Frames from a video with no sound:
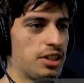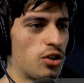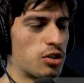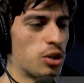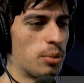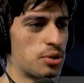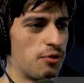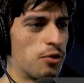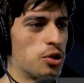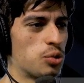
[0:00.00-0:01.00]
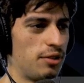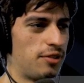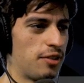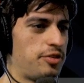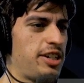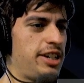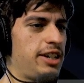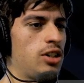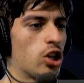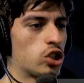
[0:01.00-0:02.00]
So, October 21st,
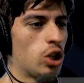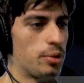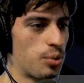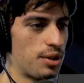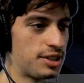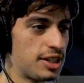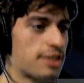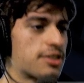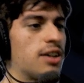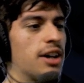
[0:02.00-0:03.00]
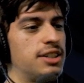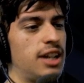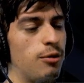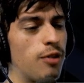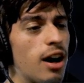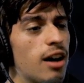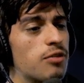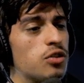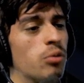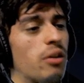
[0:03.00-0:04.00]
2015, October 26th,
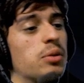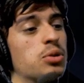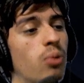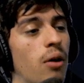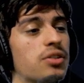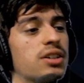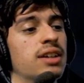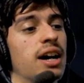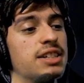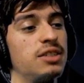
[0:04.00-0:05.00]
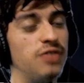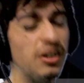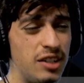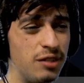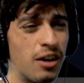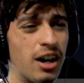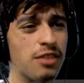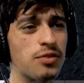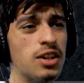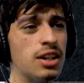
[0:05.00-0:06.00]
1985, November 12th,
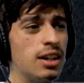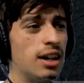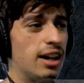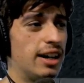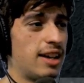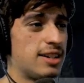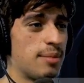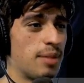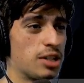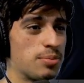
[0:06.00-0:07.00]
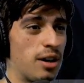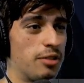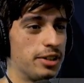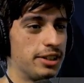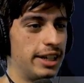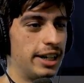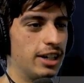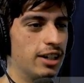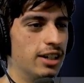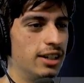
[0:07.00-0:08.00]
1955. 88 miles per hour right
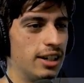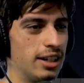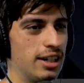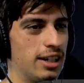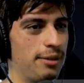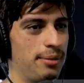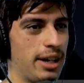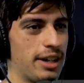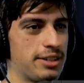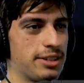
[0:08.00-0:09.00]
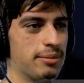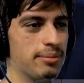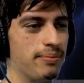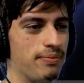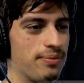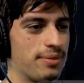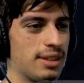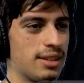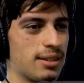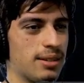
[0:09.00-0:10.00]
there. We got some
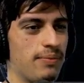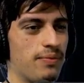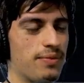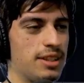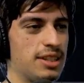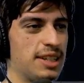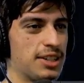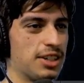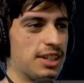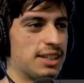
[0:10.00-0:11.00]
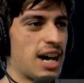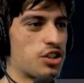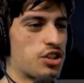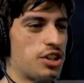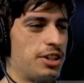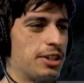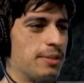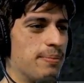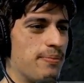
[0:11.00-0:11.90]
things on the dash here.